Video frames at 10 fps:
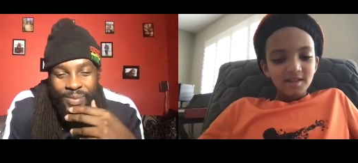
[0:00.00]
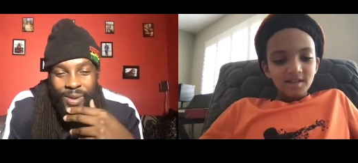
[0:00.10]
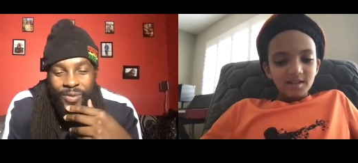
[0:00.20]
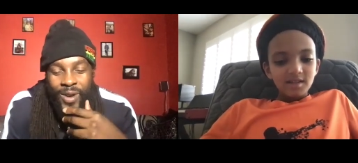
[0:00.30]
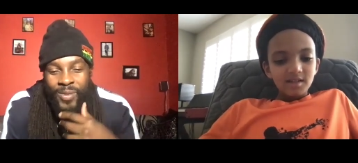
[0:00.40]

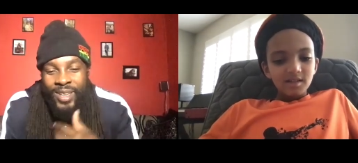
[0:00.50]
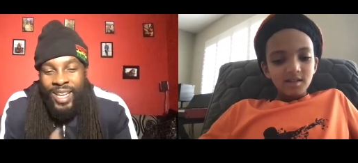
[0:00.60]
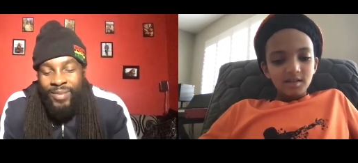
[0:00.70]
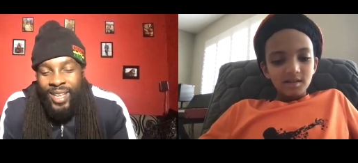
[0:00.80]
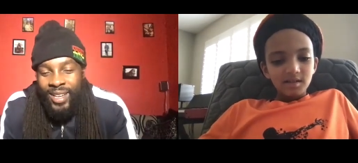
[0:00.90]
Speaker 1: perform with
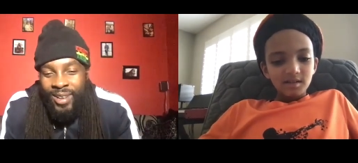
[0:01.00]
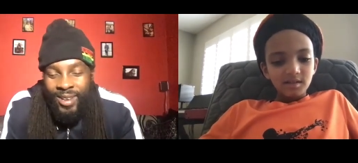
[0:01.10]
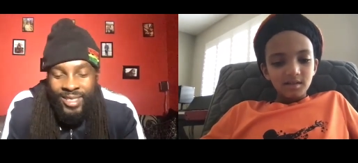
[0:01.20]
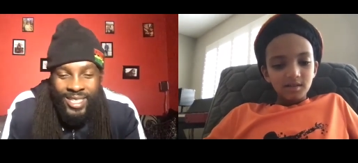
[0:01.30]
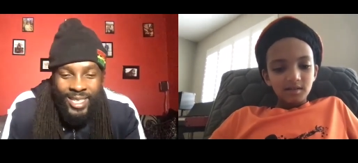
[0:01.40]
them? Don
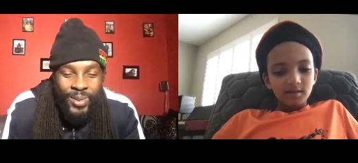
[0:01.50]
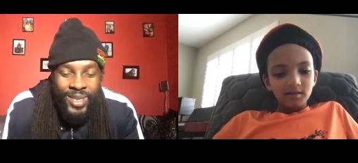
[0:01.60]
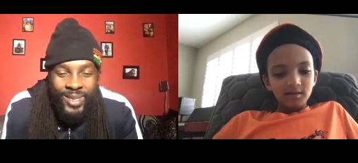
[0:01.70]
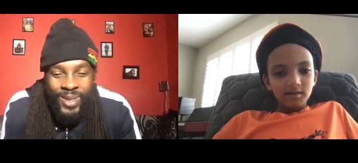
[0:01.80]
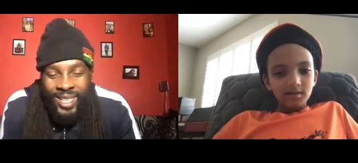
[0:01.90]
Carlos next week
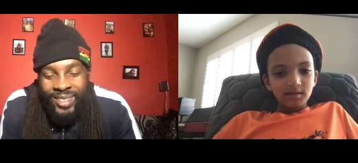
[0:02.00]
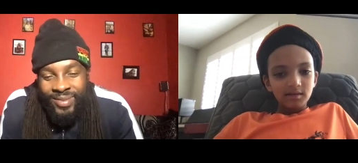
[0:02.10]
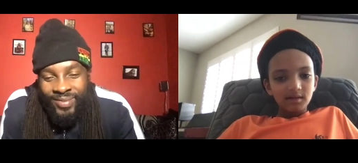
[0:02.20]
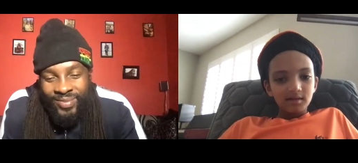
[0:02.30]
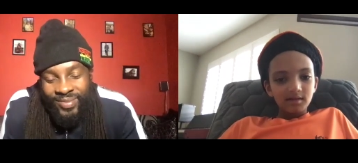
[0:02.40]
as well.
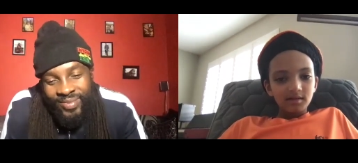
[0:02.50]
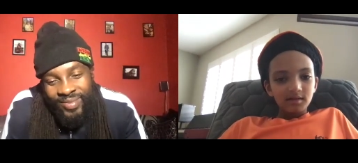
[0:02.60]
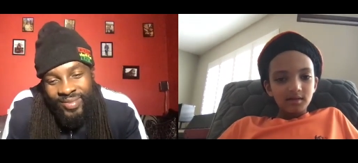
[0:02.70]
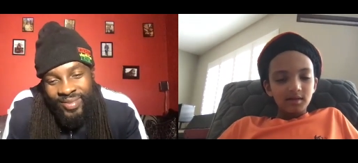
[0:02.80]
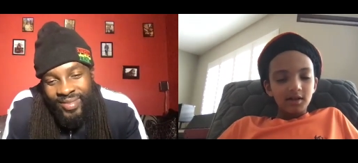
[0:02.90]

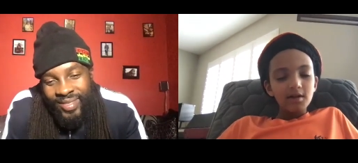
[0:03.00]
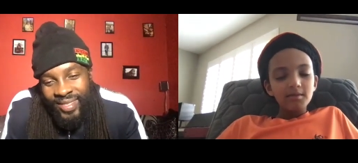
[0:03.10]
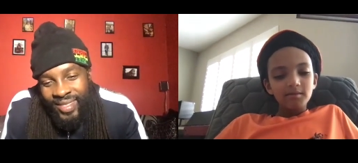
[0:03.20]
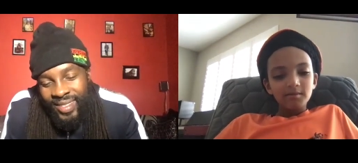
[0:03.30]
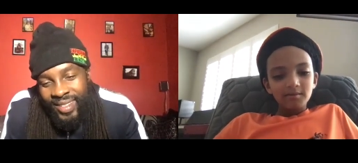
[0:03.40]
Yep.
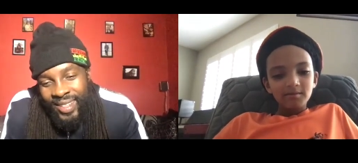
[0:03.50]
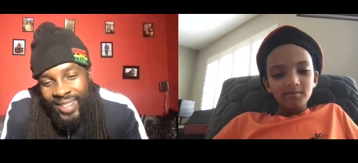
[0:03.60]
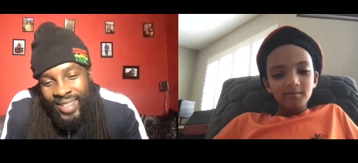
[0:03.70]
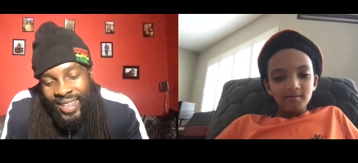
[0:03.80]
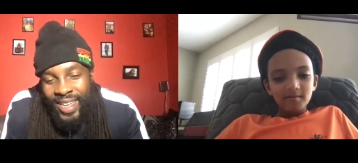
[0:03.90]

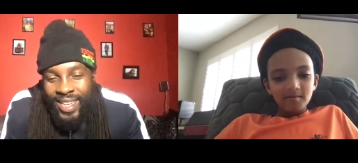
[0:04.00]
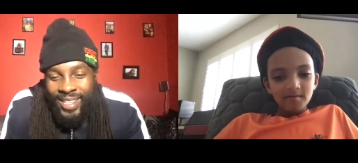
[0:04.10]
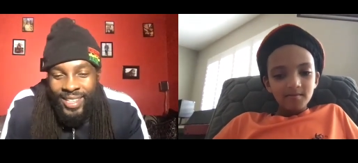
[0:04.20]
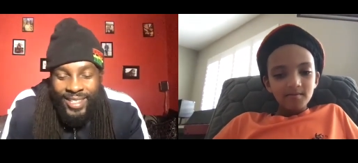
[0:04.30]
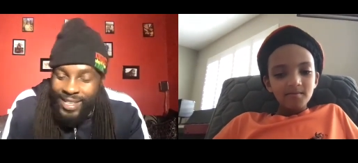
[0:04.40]

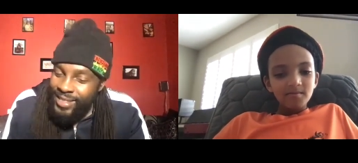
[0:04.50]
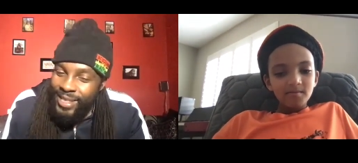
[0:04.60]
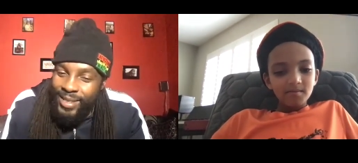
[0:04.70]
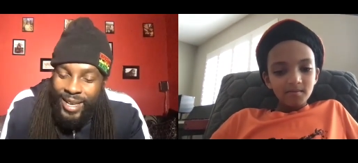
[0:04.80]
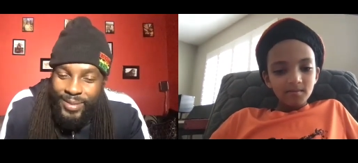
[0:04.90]
That's
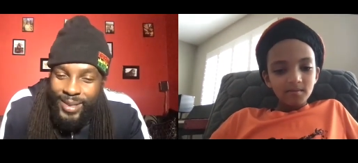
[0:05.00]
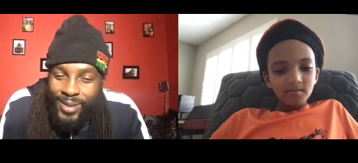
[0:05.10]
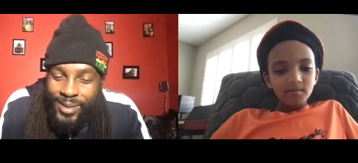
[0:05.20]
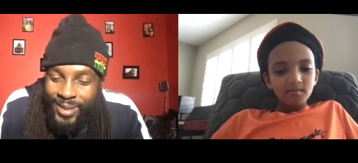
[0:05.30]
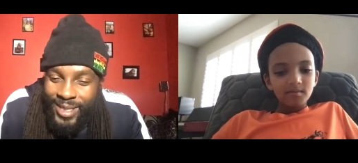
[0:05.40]

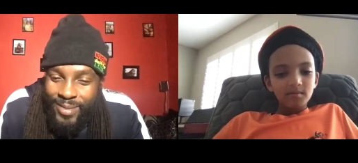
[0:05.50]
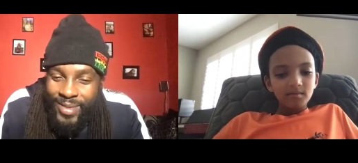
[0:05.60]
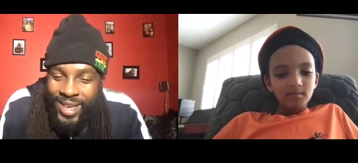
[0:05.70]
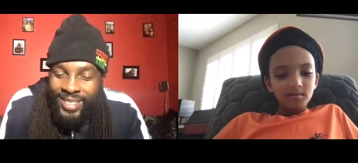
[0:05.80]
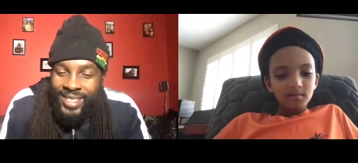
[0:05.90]
absolutely
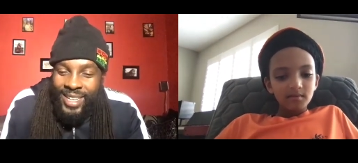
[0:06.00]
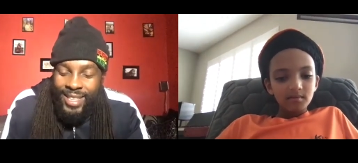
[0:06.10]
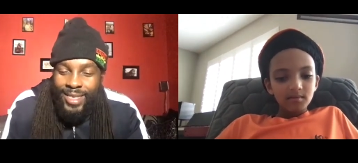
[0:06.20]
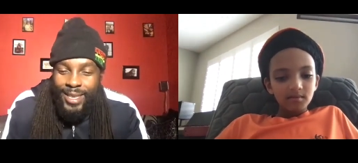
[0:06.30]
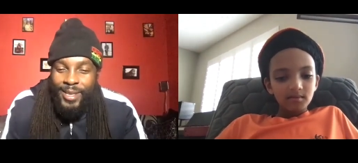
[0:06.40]
amazing. I
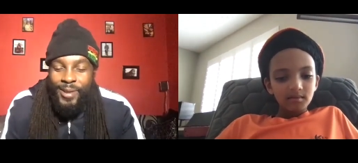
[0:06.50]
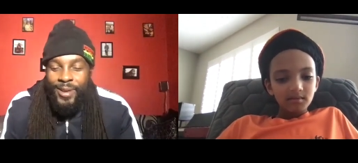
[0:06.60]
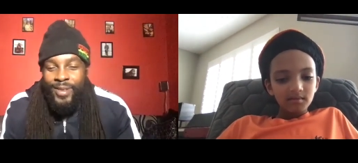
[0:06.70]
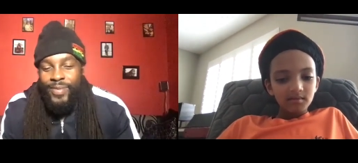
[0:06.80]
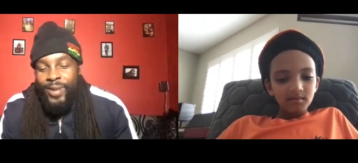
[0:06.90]
think you're
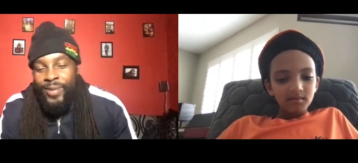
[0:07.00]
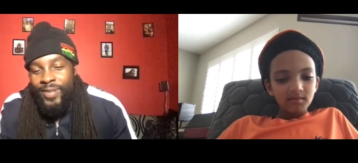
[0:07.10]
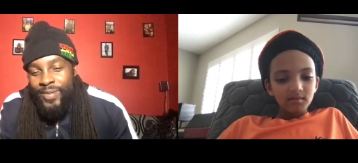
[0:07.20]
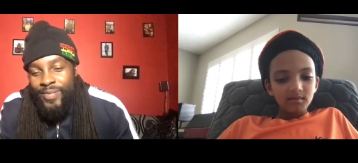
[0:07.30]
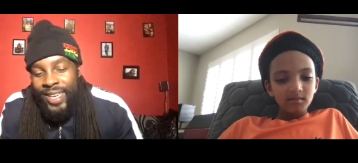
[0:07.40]
gonna be one
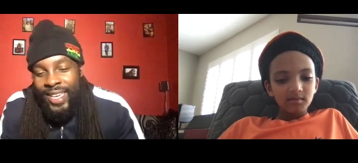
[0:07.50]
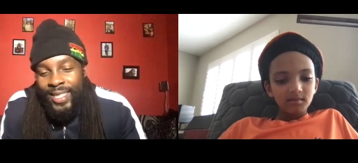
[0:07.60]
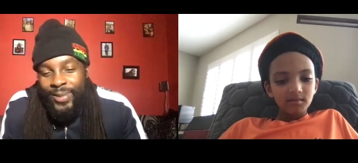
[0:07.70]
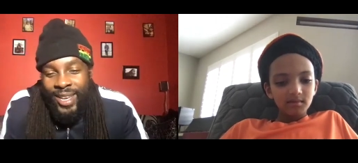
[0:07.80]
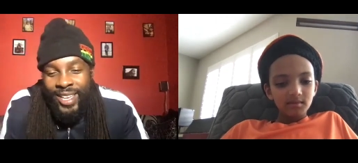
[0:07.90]
of the
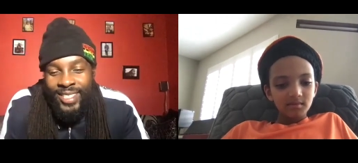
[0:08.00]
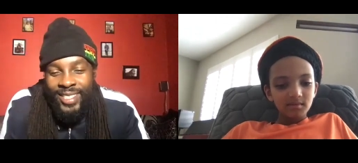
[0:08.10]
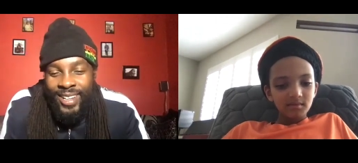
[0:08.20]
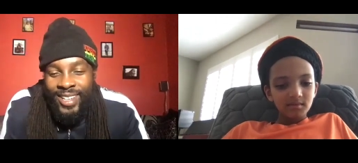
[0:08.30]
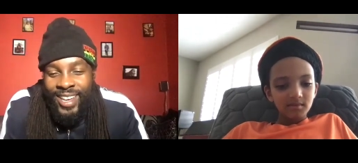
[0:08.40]
biggest reggae
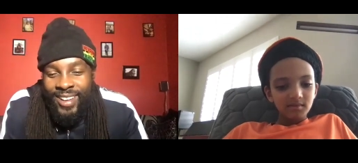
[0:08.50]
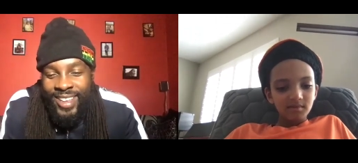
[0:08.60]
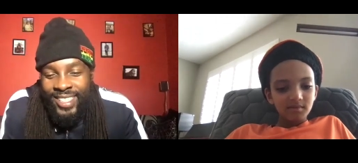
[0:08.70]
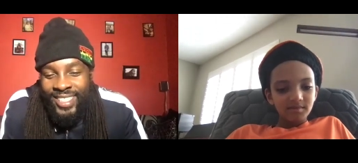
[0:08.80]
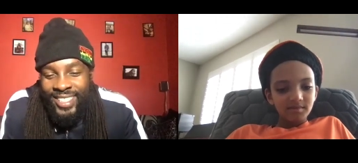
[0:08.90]
star there
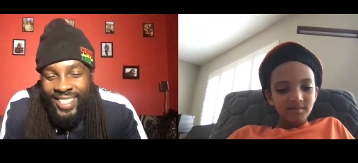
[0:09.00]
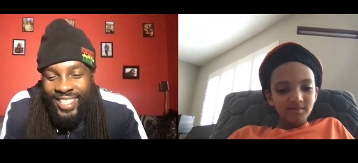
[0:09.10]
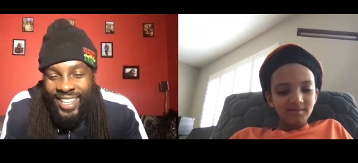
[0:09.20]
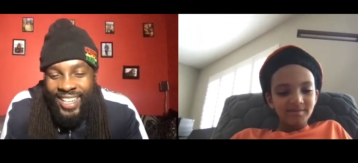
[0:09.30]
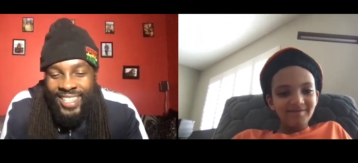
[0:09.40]
is
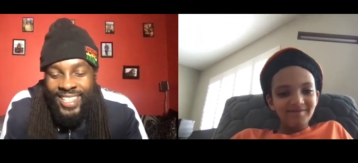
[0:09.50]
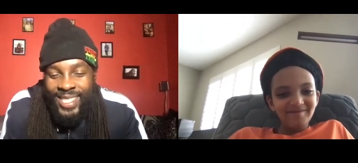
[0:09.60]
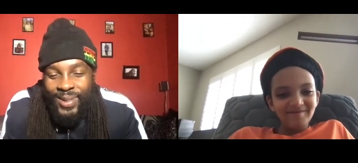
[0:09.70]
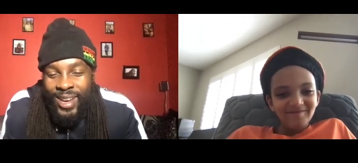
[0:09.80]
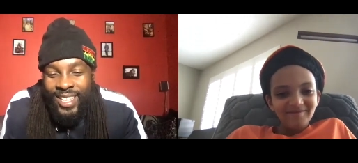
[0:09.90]
at
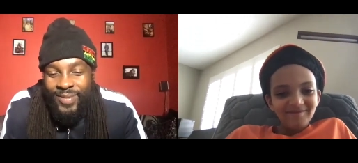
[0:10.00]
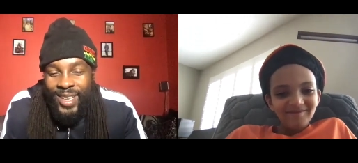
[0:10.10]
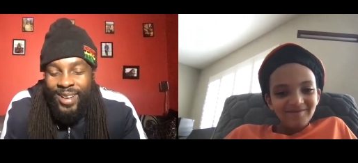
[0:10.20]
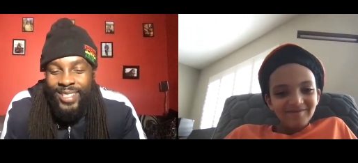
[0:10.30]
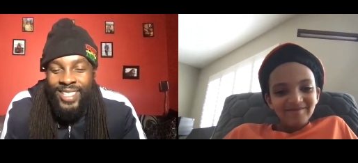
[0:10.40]
this rate
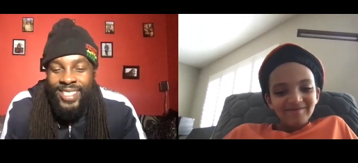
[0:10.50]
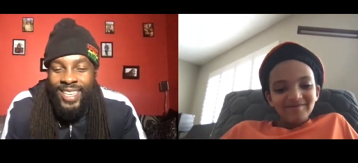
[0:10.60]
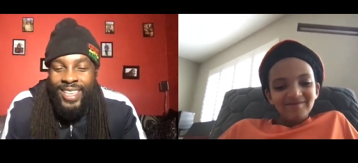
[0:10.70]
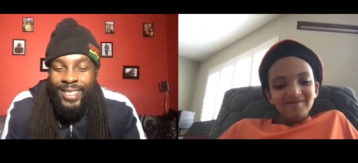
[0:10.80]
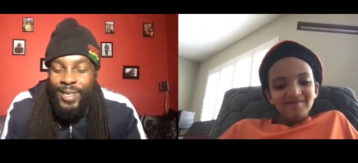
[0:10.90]
because the
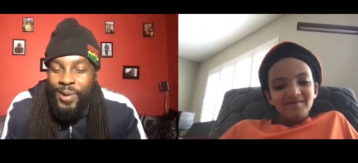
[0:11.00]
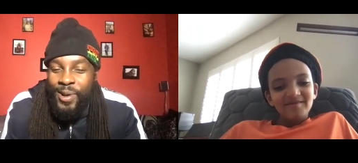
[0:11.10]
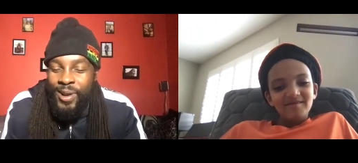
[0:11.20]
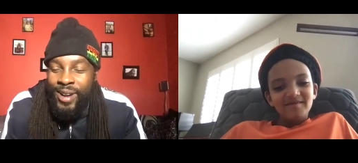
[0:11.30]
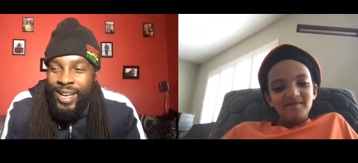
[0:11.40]
thing is you
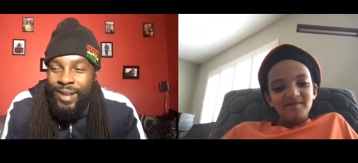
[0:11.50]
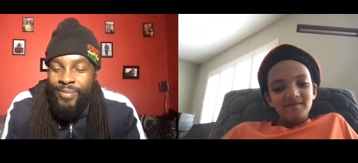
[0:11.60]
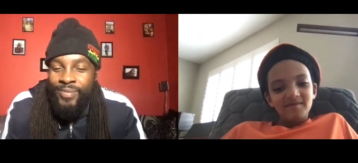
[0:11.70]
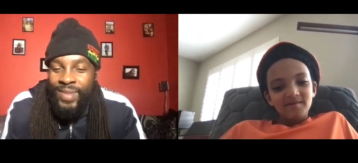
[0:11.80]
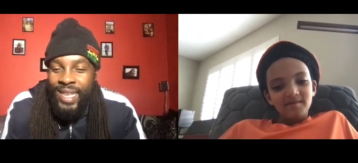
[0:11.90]
are um